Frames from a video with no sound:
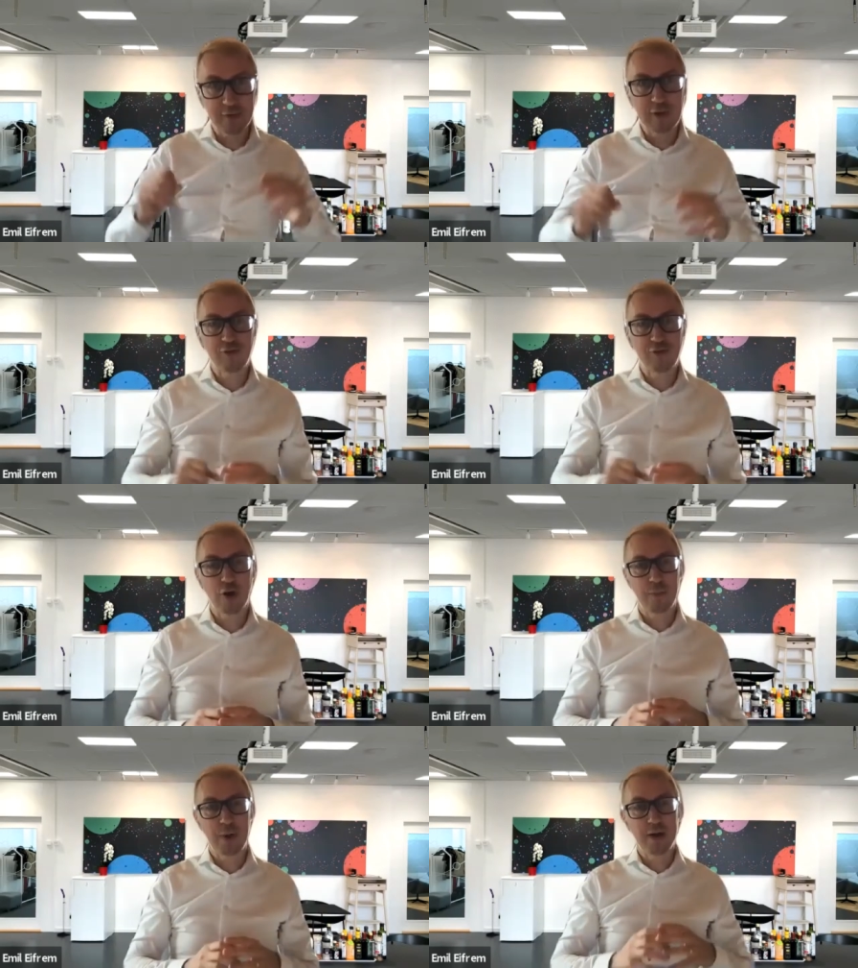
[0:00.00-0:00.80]
Just talk
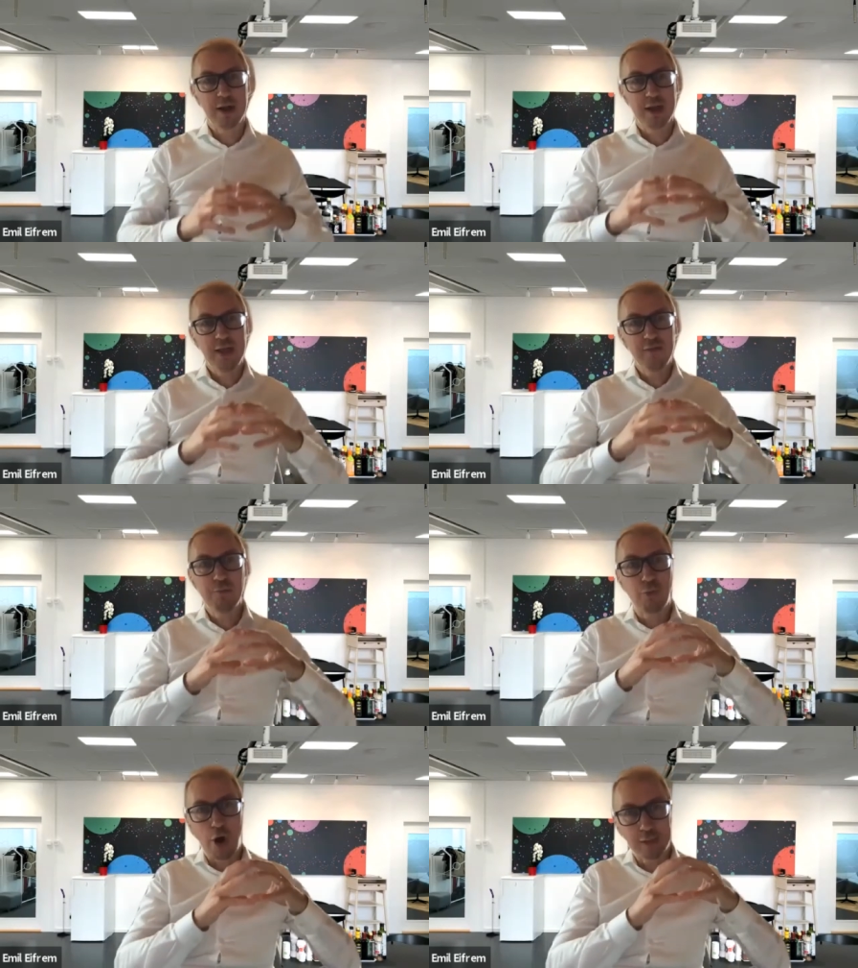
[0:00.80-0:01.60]
about even
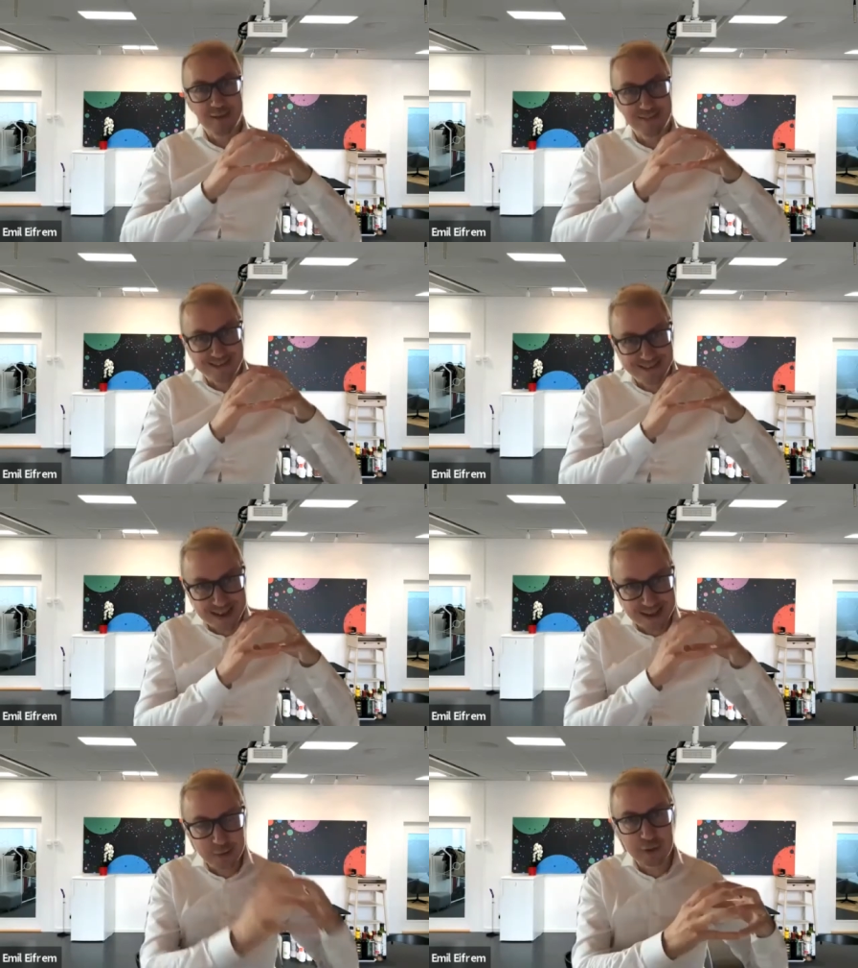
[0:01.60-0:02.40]
broadly the
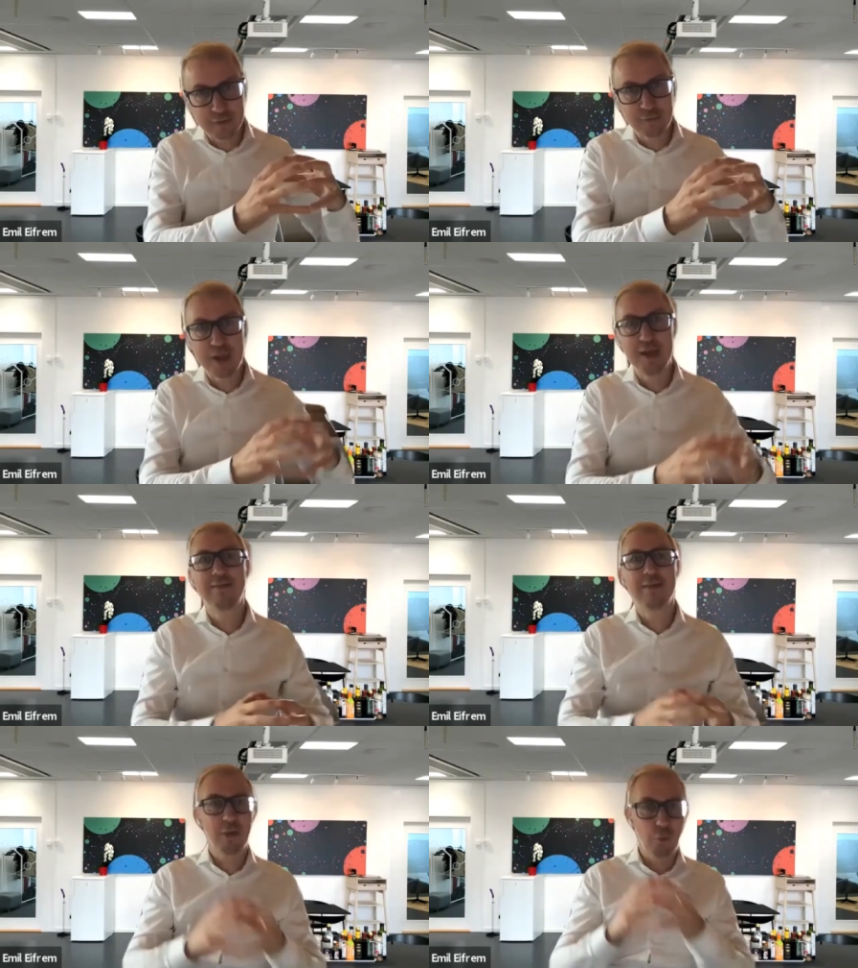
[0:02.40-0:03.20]
database
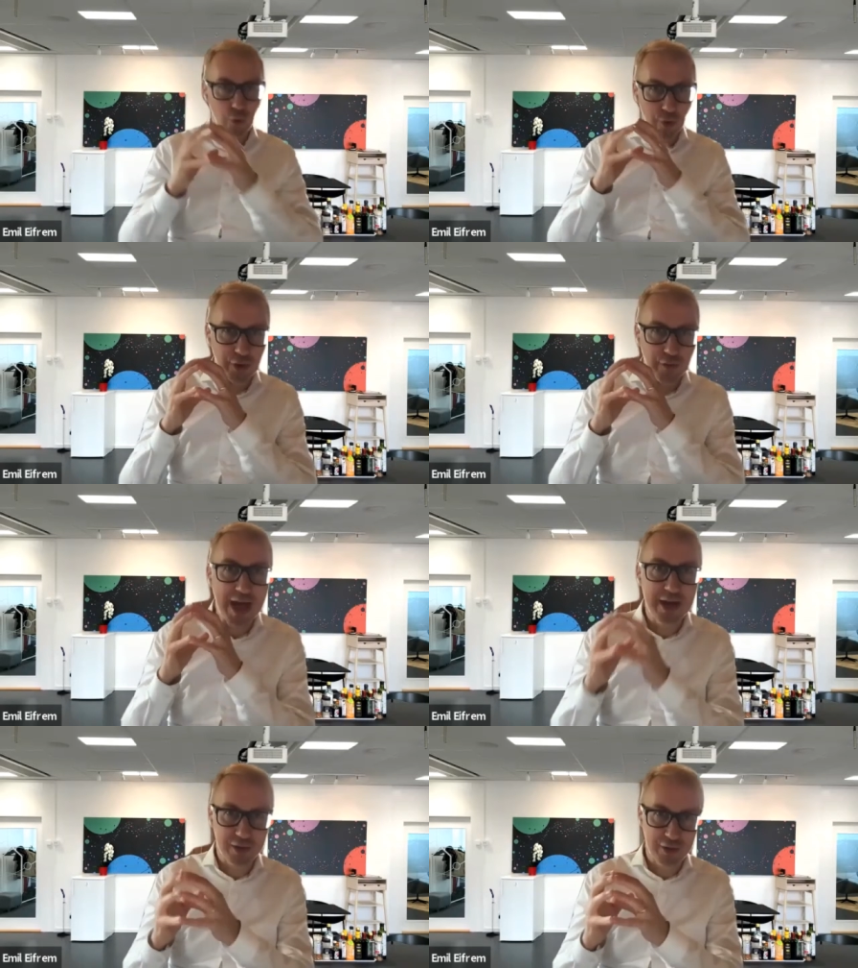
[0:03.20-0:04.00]
space and the world of
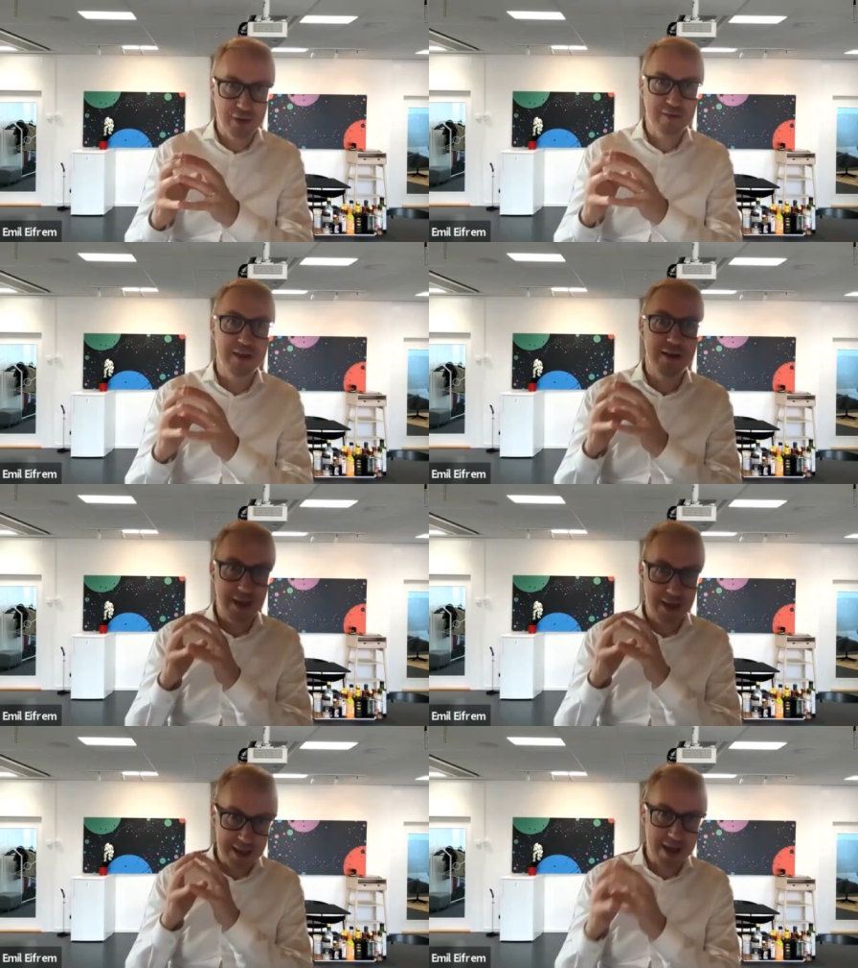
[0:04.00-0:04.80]
analytics and
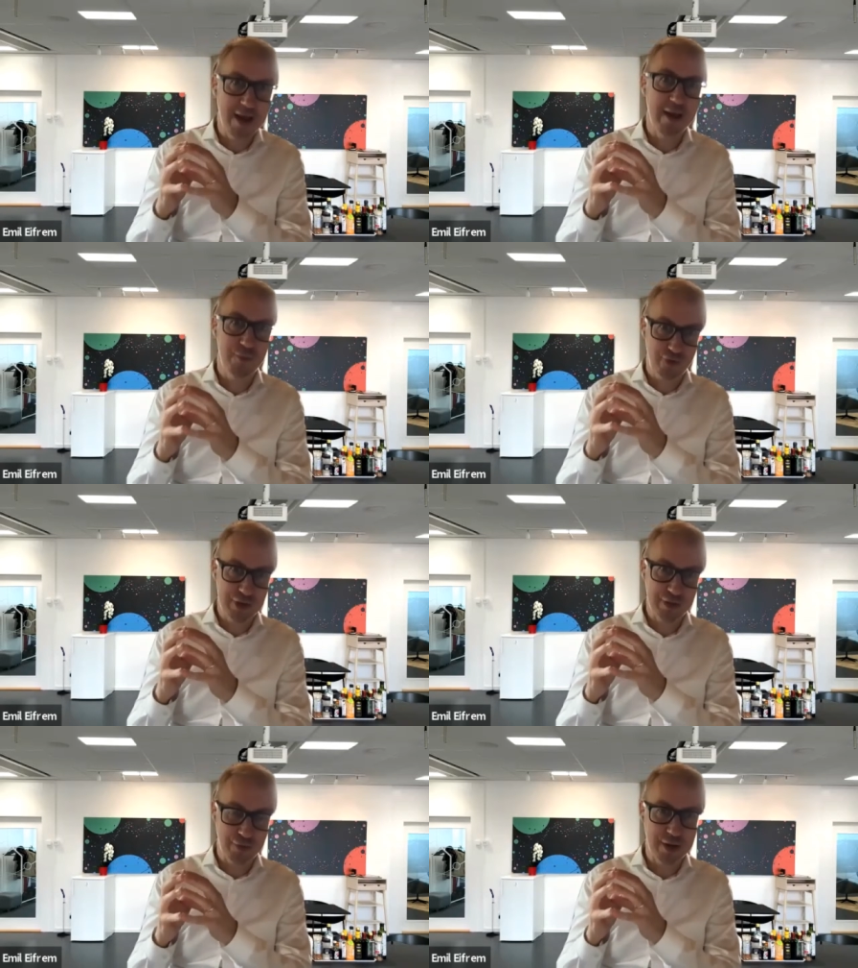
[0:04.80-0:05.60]
AI and machine
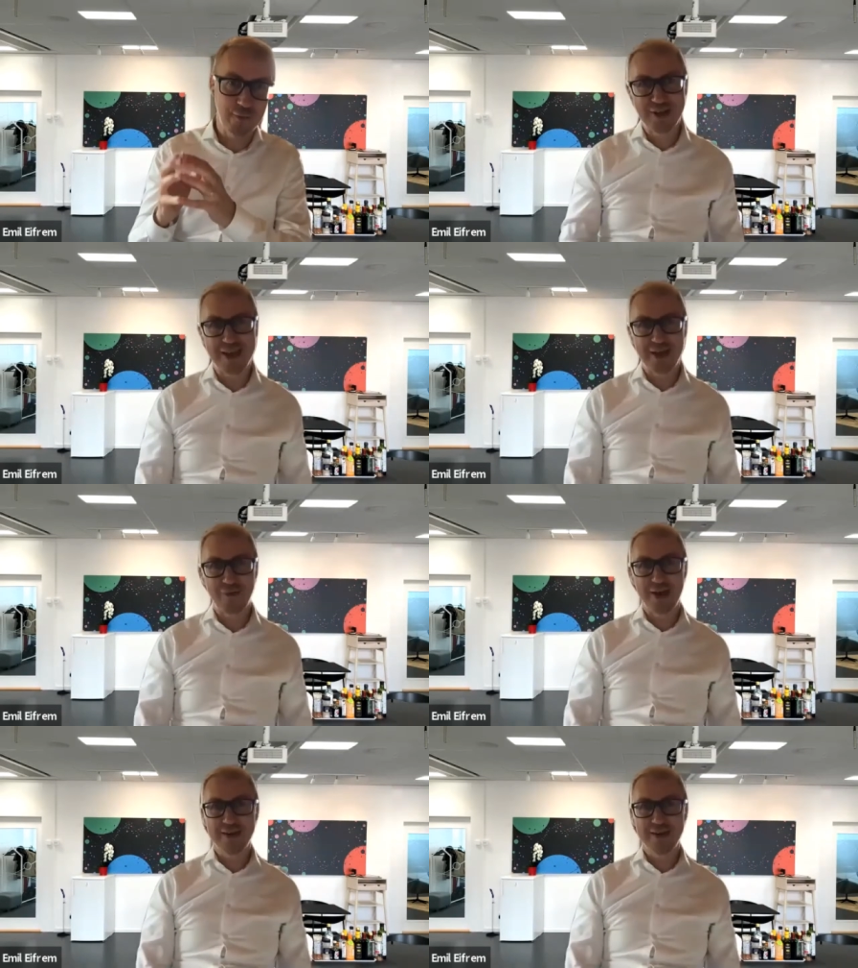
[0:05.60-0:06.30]
learning thing here, right?